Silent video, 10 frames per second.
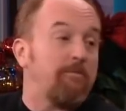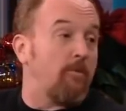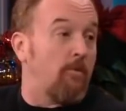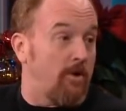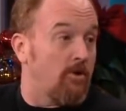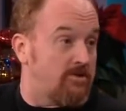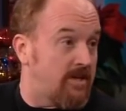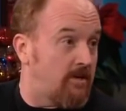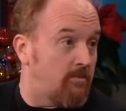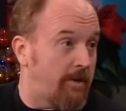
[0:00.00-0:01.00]
but when you're a
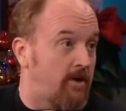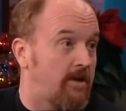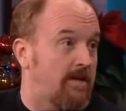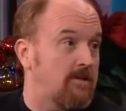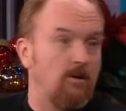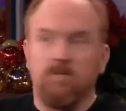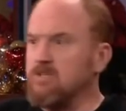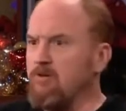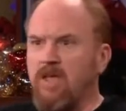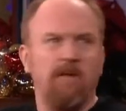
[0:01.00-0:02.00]
single parent, you get to go,
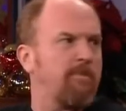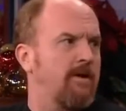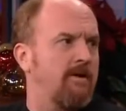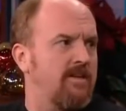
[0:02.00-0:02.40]
let's go camping.